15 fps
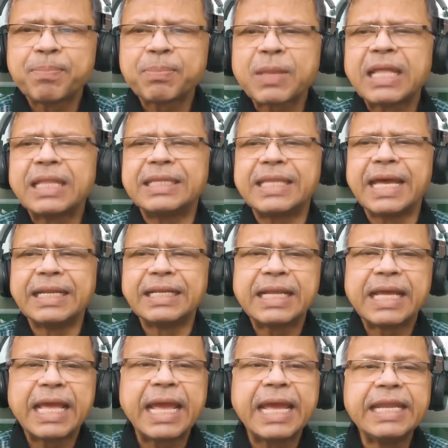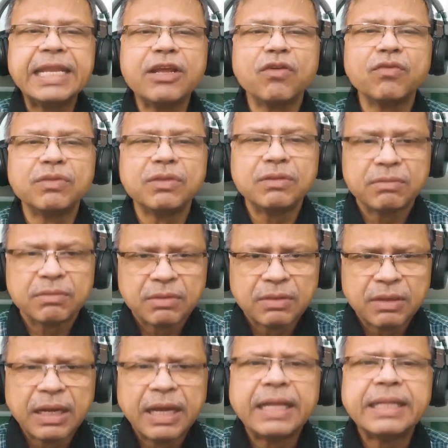then any of
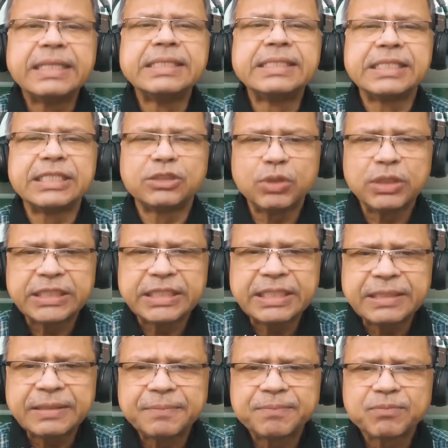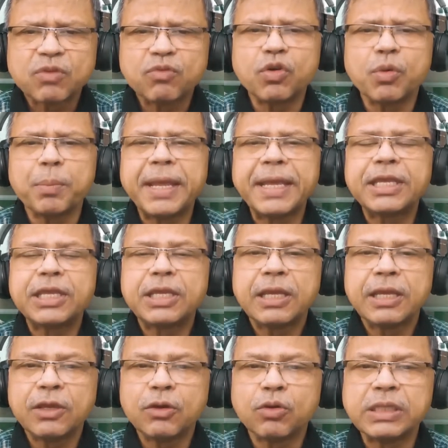these situations would
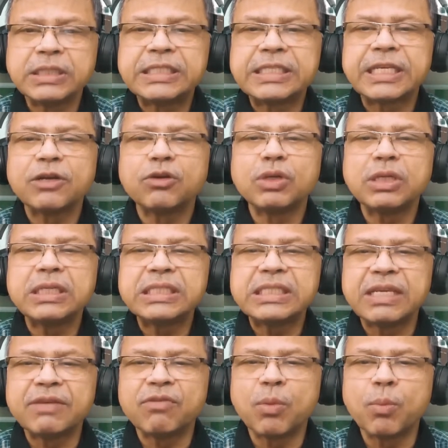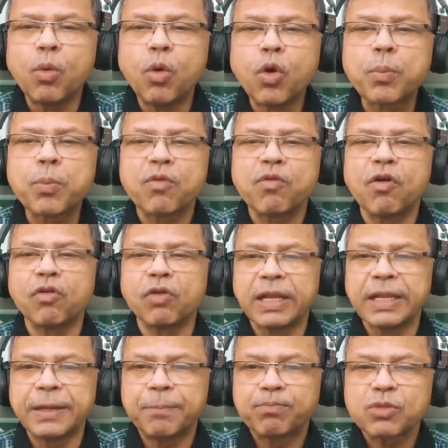make your insecurities even more
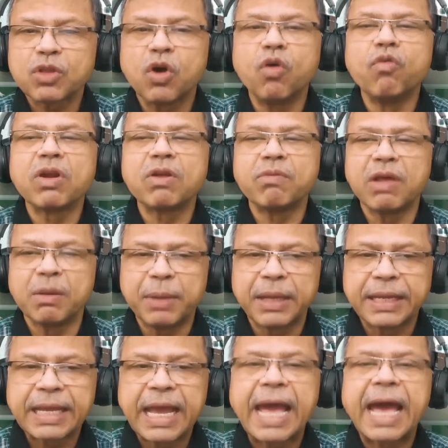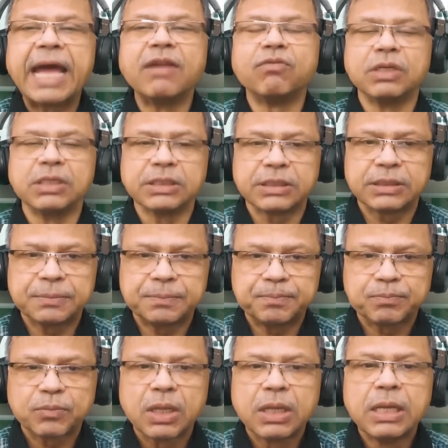profoundly overwhelming and worse.
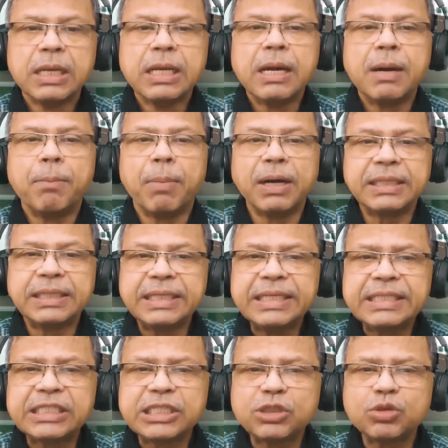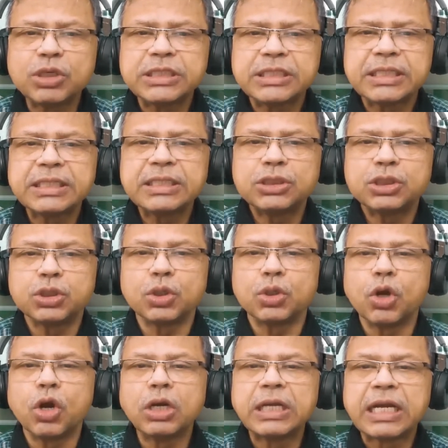But these situations should
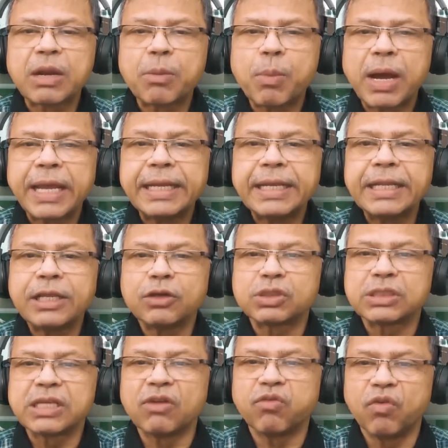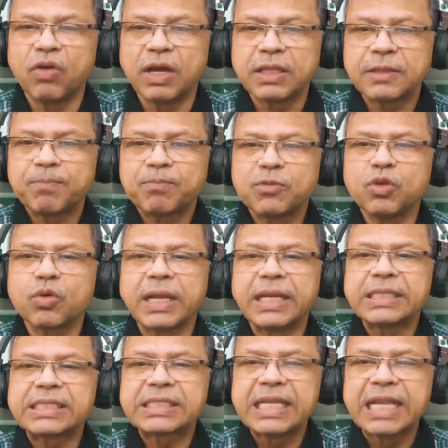not determine your self-worth. You can
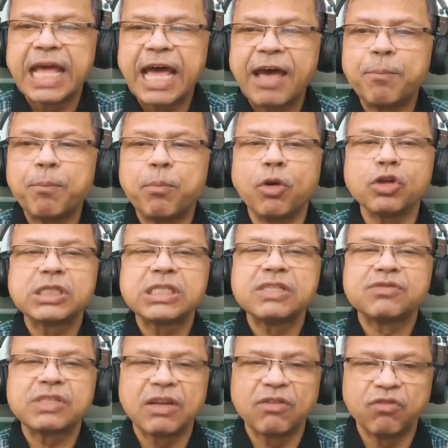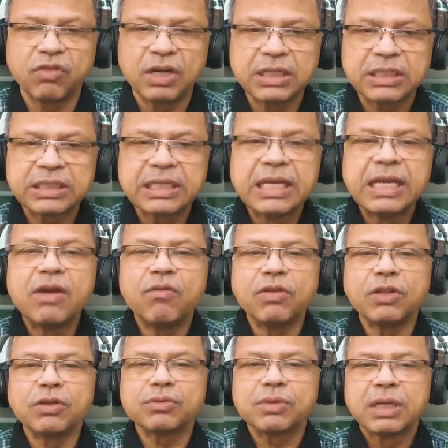still have positive self-worth with
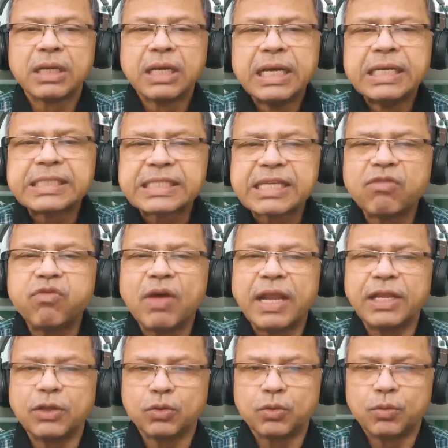your self-value.